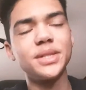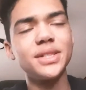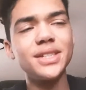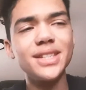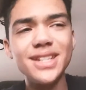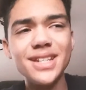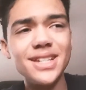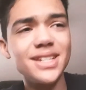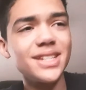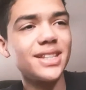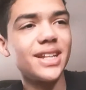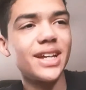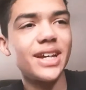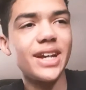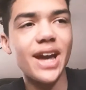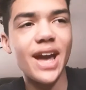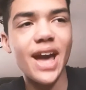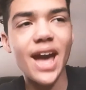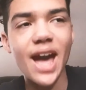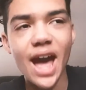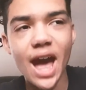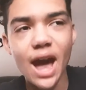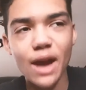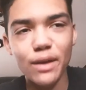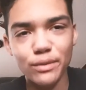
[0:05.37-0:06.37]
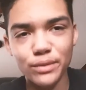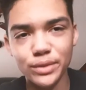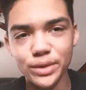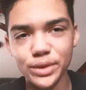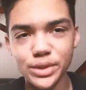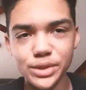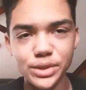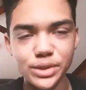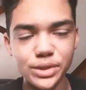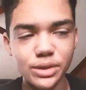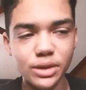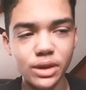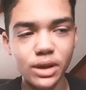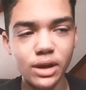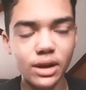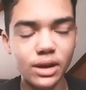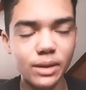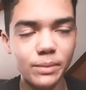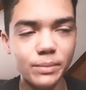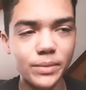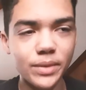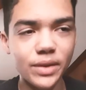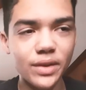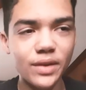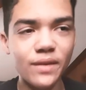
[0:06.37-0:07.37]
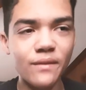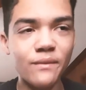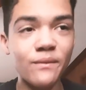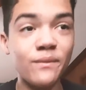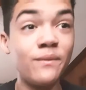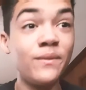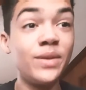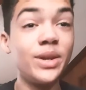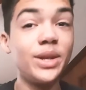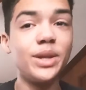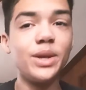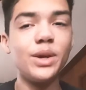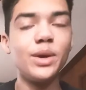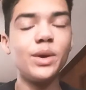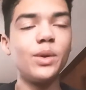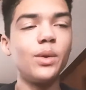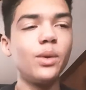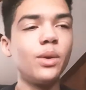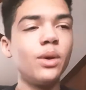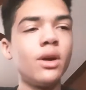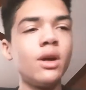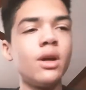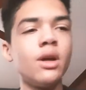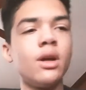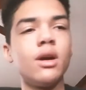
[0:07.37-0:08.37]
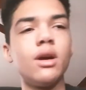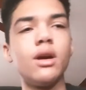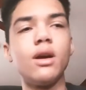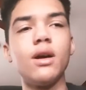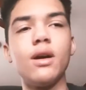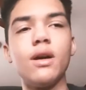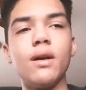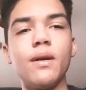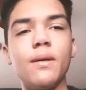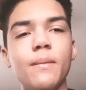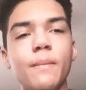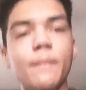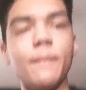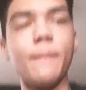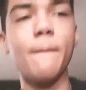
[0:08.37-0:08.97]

this isn't like an average um, video. Um,